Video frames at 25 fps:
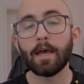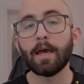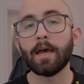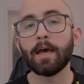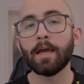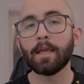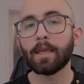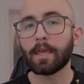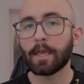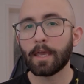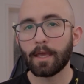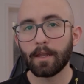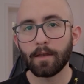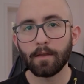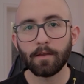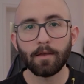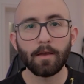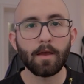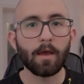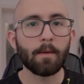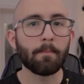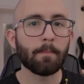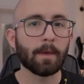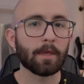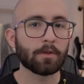Again,
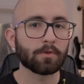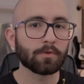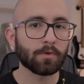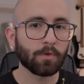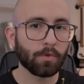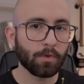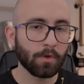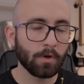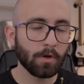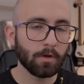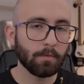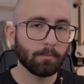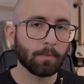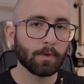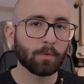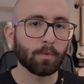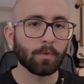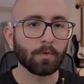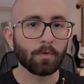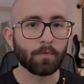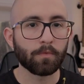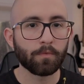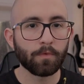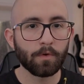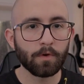a major third
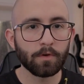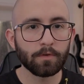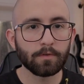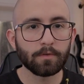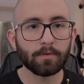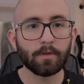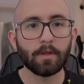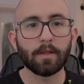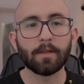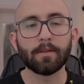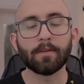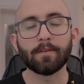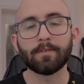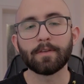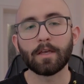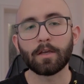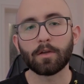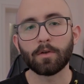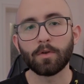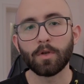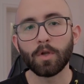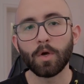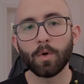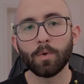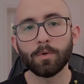between the first and the
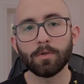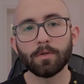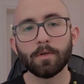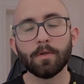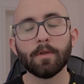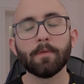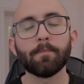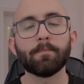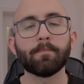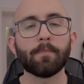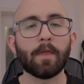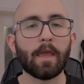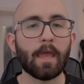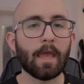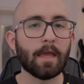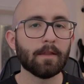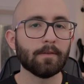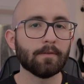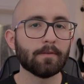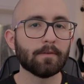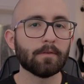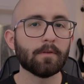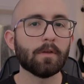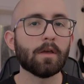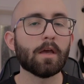second note,
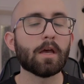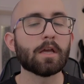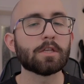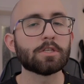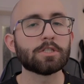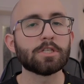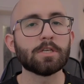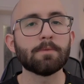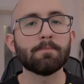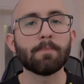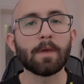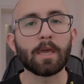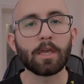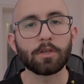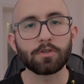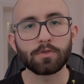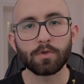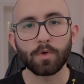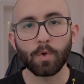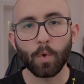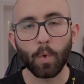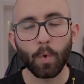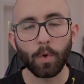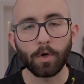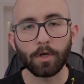hence a G
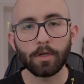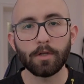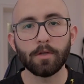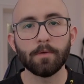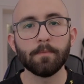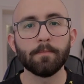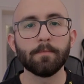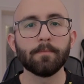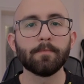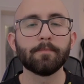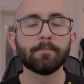major chord.